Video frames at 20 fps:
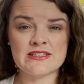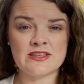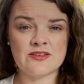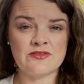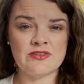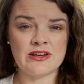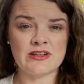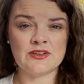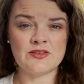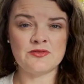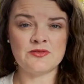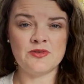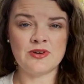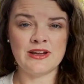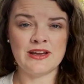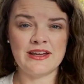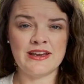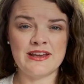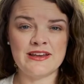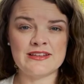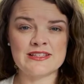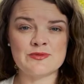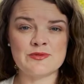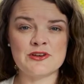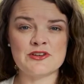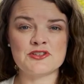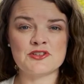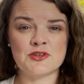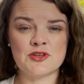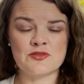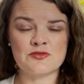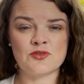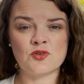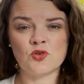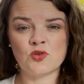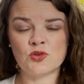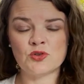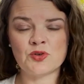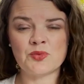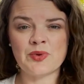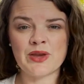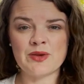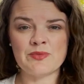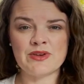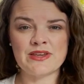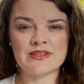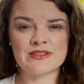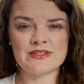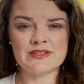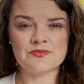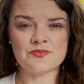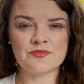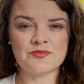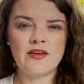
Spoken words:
effective way, especially for older babies.